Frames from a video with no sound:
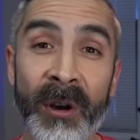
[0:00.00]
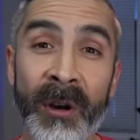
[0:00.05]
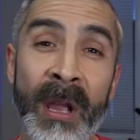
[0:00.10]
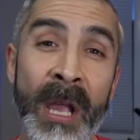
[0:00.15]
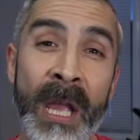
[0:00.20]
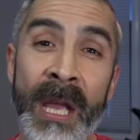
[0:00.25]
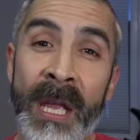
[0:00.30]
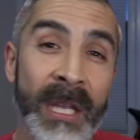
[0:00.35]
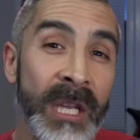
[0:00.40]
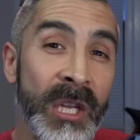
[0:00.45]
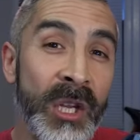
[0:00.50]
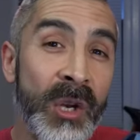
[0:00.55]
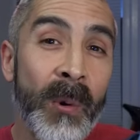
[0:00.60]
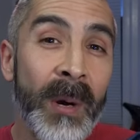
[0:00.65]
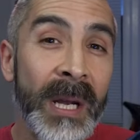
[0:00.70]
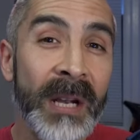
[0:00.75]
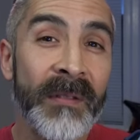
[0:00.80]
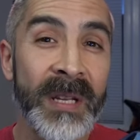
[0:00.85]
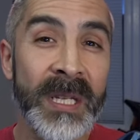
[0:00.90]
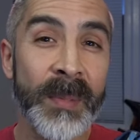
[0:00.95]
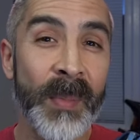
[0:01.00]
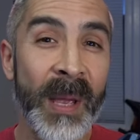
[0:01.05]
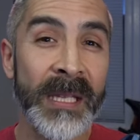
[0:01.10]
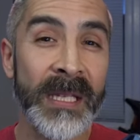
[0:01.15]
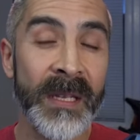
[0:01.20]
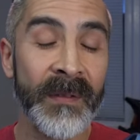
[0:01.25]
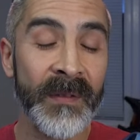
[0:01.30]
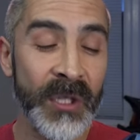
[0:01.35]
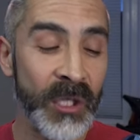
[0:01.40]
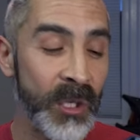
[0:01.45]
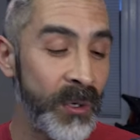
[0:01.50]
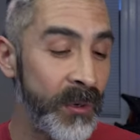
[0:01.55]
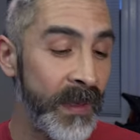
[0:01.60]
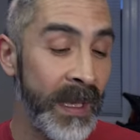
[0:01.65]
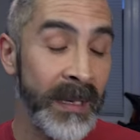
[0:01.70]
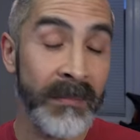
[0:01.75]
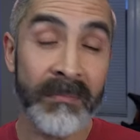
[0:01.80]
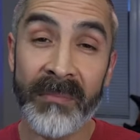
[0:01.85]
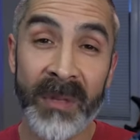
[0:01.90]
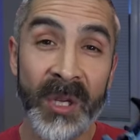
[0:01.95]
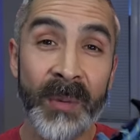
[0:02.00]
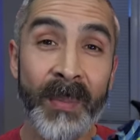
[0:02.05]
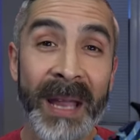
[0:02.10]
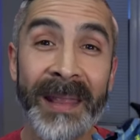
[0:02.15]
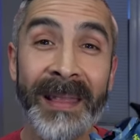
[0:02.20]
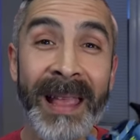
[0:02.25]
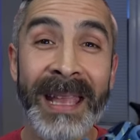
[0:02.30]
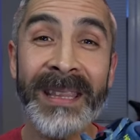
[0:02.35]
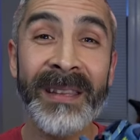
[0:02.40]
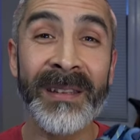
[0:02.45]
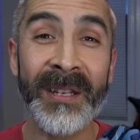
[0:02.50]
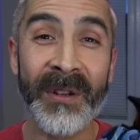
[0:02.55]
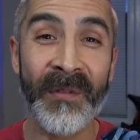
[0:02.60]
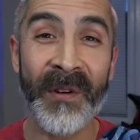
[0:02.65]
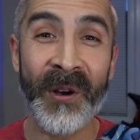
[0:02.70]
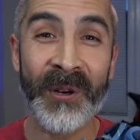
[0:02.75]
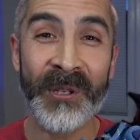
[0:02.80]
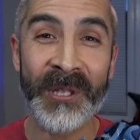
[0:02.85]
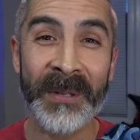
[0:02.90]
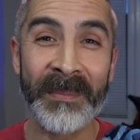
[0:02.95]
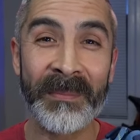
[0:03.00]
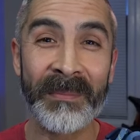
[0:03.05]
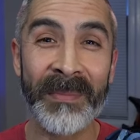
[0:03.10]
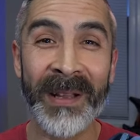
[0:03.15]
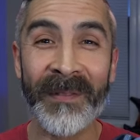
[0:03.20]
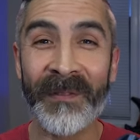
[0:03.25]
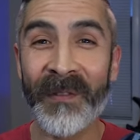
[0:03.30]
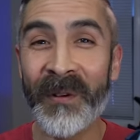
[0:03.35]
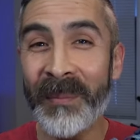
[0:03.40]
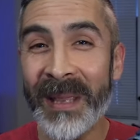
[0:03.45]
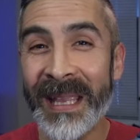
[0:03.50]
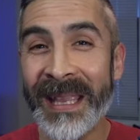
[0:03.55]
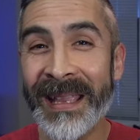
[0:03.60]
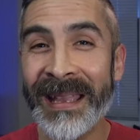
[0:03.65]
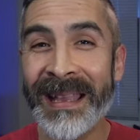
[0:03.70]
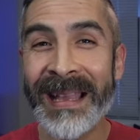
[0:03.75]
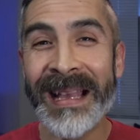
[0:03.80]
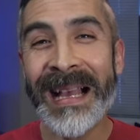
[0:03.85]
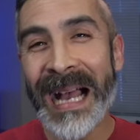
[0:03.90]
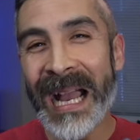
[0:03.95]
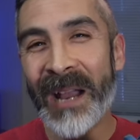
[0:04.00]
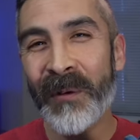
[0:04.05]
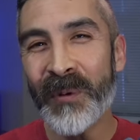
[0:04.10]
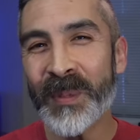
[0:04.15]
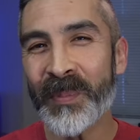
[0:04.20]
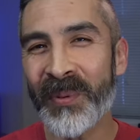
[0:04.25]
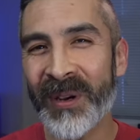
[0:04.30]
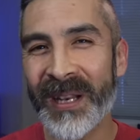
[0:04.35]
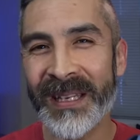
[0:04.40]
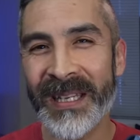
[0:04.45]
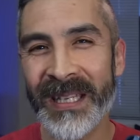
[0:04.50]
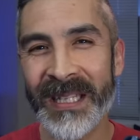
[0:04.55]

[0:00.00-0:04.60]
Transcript: or you don't want a responsive shoe, then you might like the new version, but for me, I was pretty